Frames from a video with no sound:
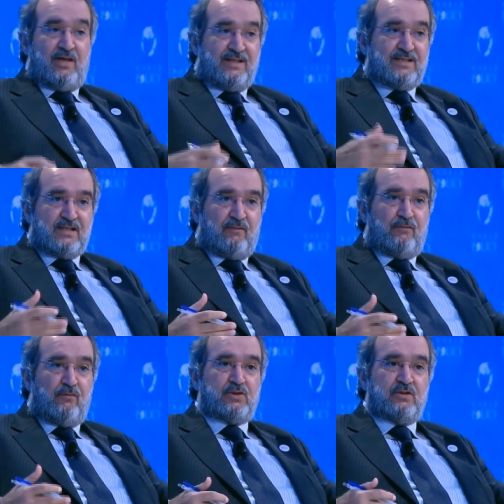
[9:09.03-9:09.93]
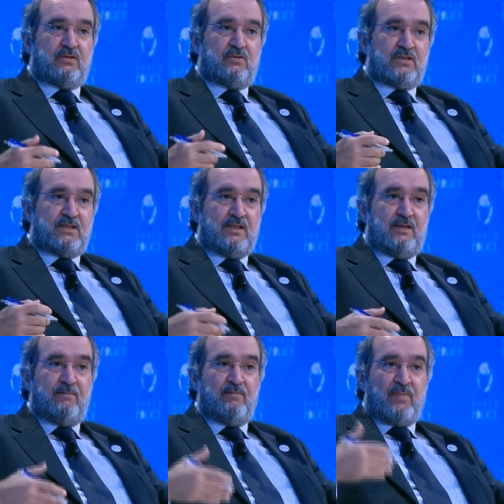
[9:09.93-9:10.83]
It is unfortunate to
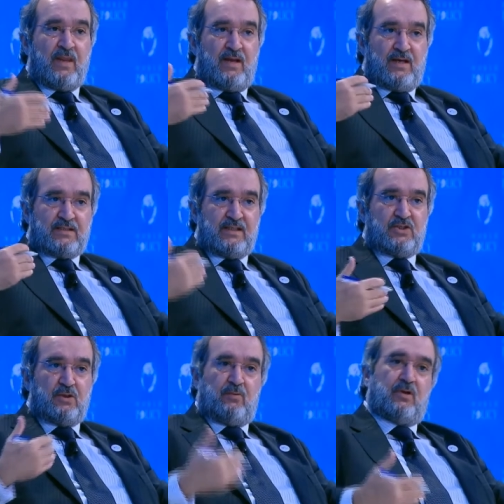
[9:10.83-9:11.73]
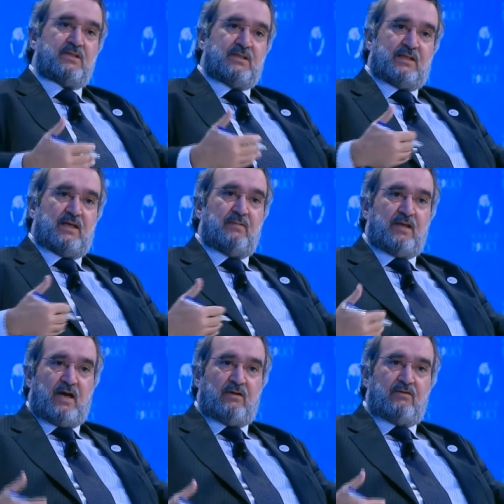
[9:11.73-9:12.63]
see such a policy
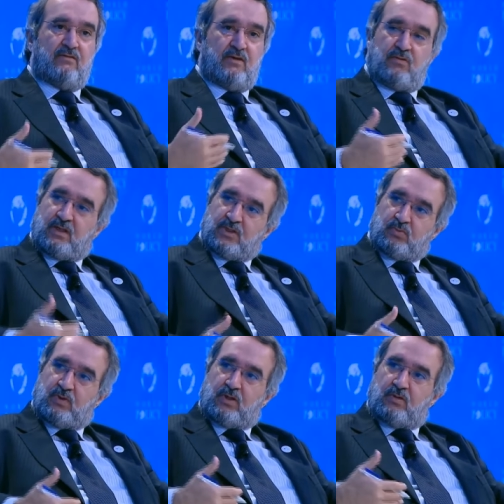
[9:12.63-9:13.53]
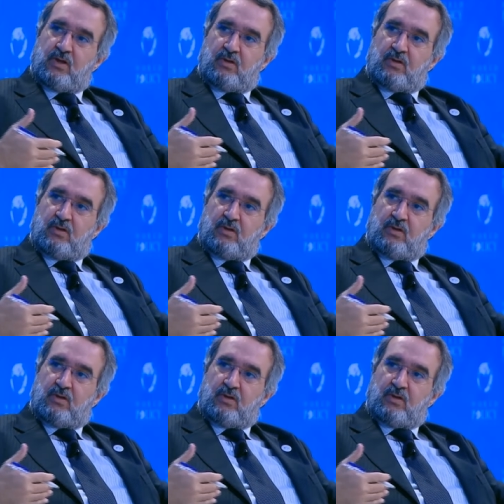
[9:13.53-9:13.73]
coming out of the US, where